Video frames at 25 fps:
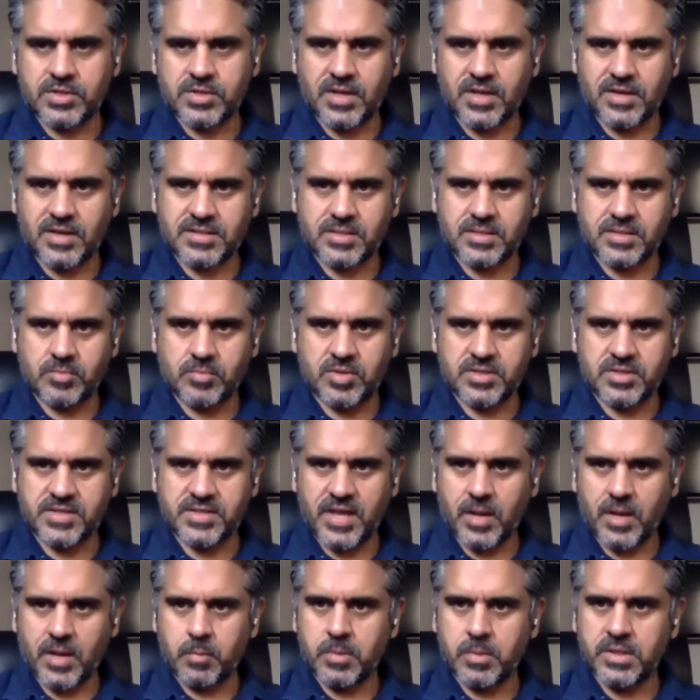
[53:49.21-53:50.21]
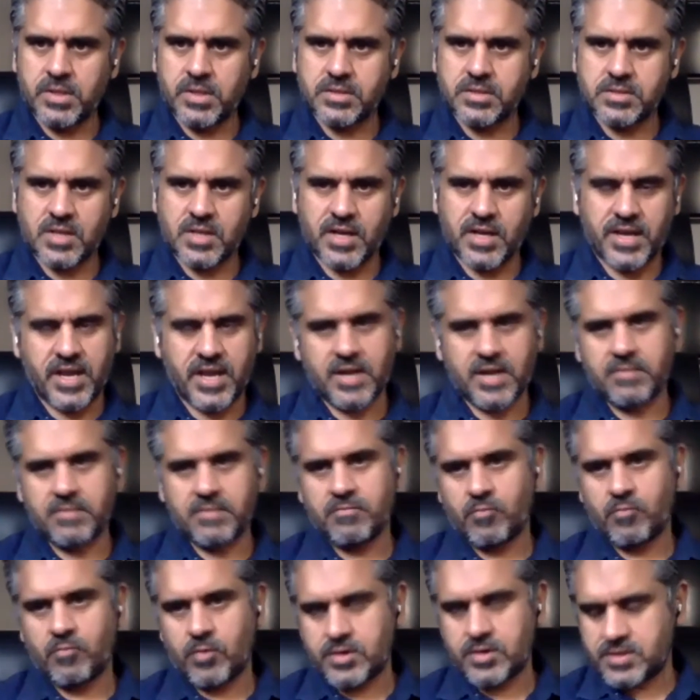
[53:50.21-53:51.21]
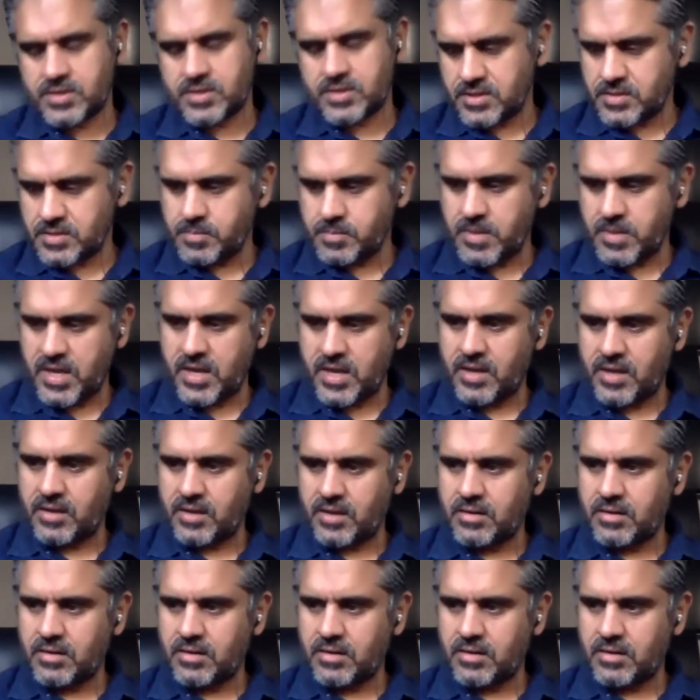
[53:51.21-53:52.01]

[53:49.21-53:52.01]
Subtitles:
customer segments again, versus being,